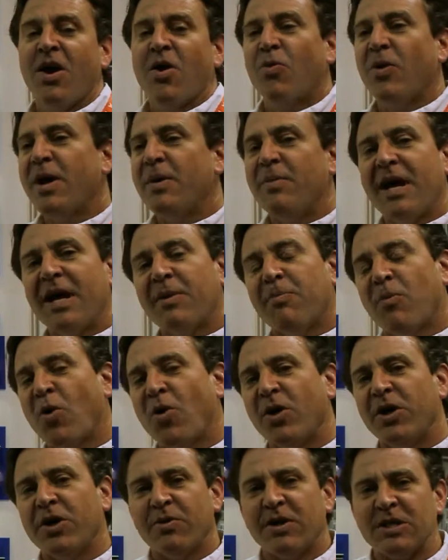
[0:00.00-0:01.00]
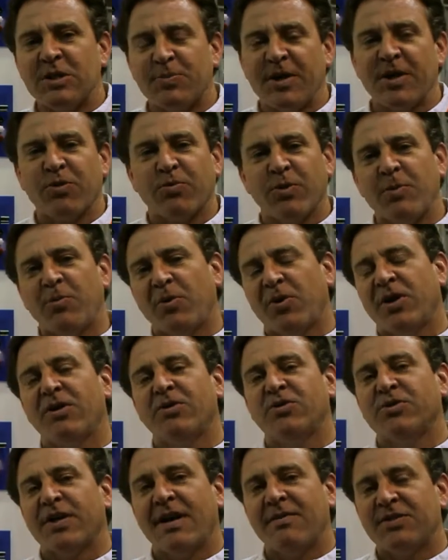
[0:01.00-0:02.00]
We make more USB 3.0
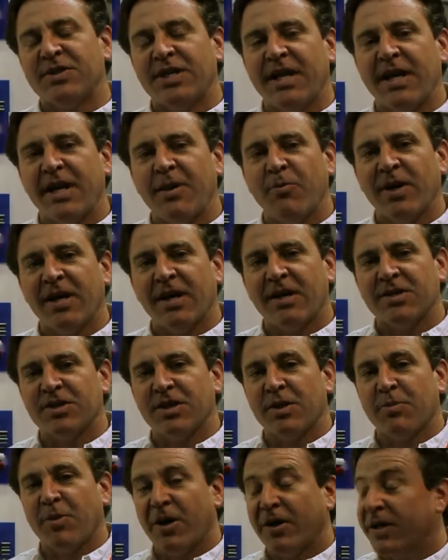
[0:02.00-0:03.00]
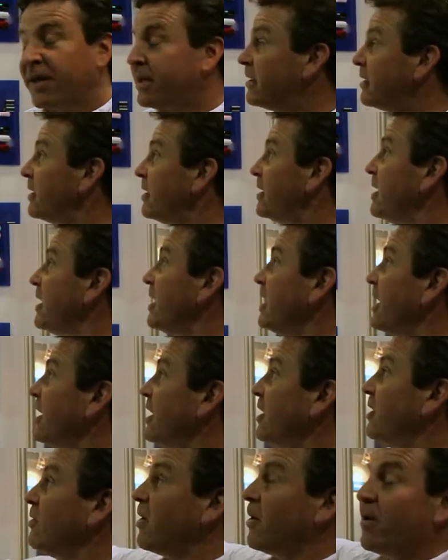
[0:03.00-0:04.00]
drives than anyone else in the market.
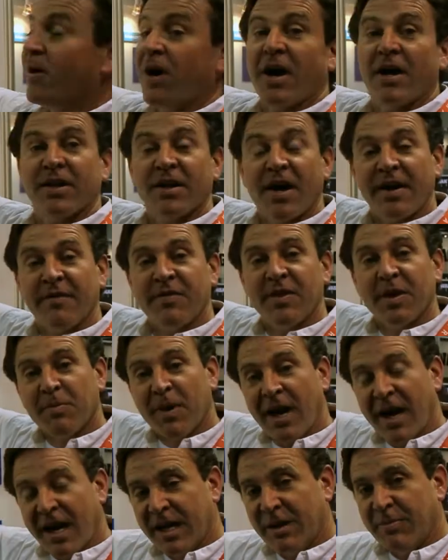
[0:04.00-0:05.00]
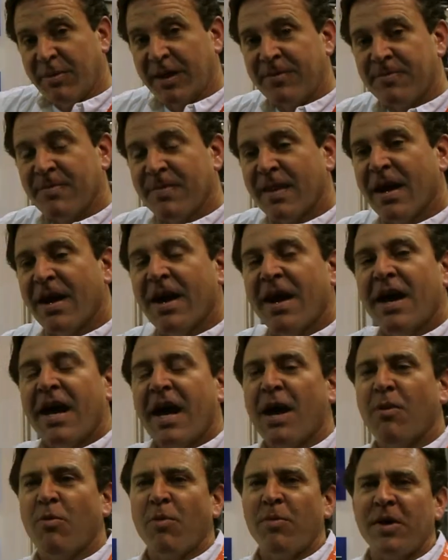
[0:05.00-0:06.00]
And here are a lot of them behind me.
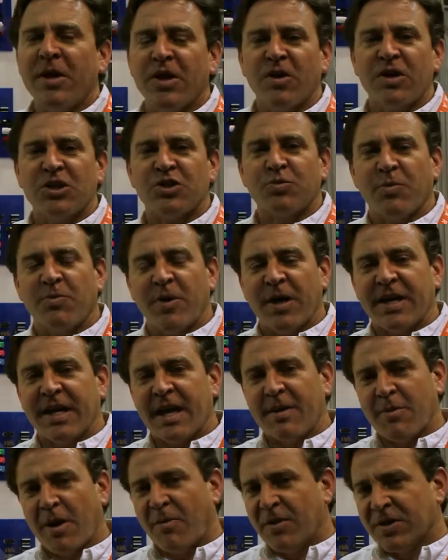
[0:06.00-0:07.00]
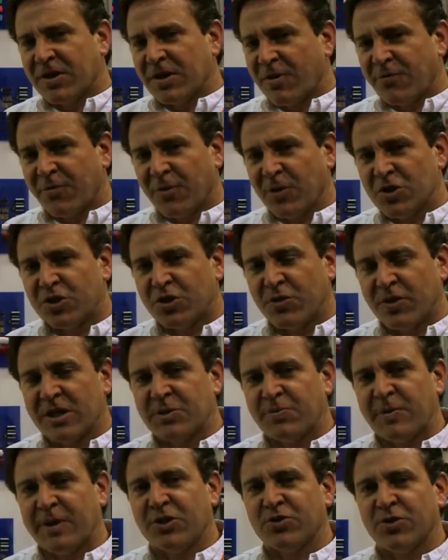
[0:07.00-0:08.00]
And what we noticed when we came out with our first
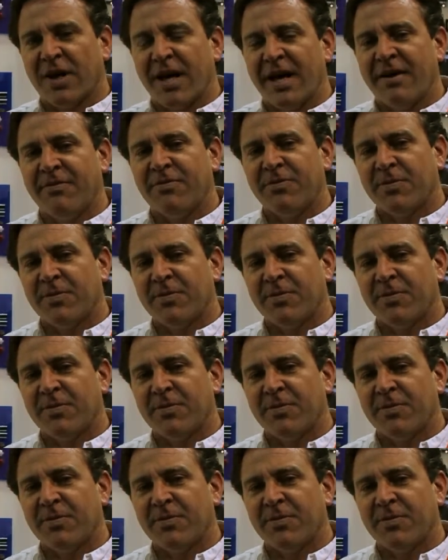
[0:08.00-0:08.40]
USB drive,